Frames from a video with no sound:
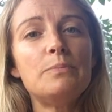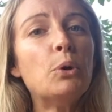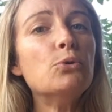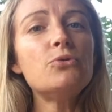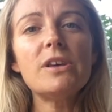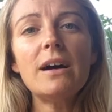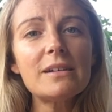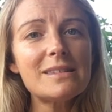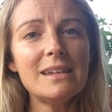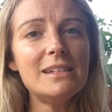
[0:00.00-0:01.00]
pulls
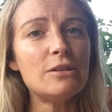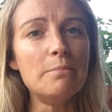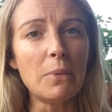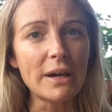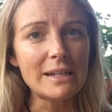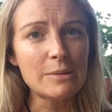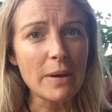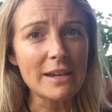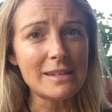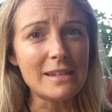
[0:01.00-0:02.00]
us into
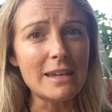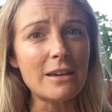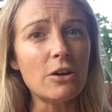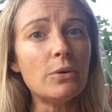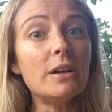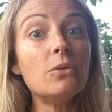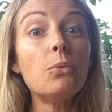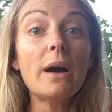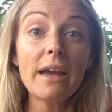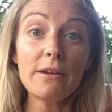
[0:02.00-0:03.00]
mind-based ego and
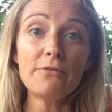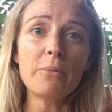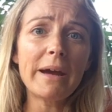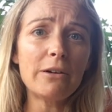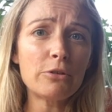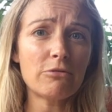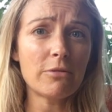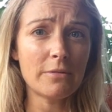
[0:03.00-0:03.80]
away from our